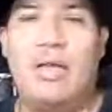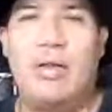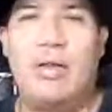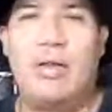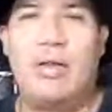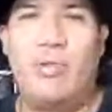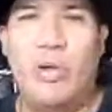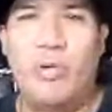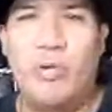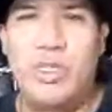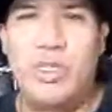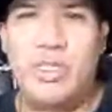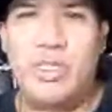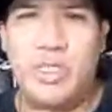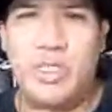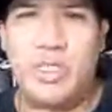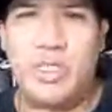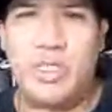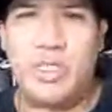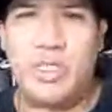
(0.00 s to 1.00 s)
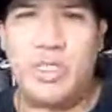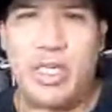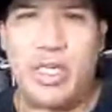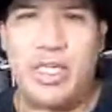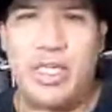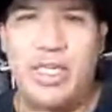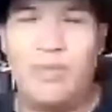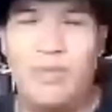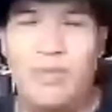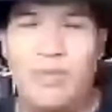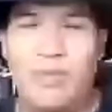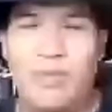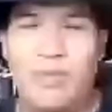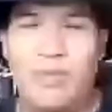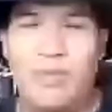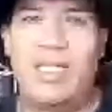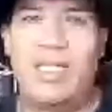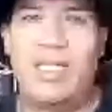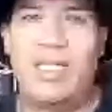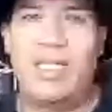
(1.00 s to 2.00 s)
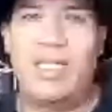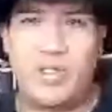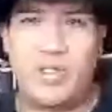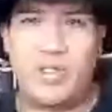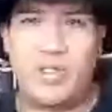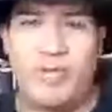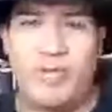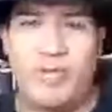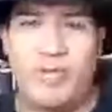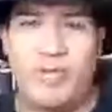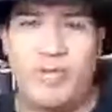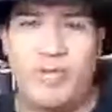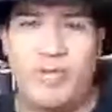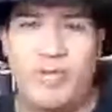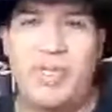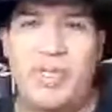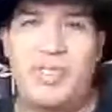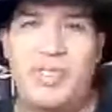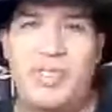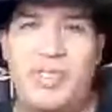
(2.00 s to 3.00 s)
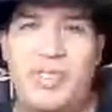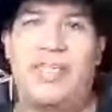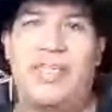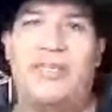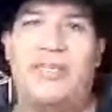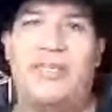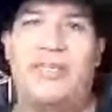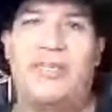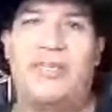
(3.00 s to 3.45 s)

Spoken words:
where was the sun and moon bit in the story from yesterday?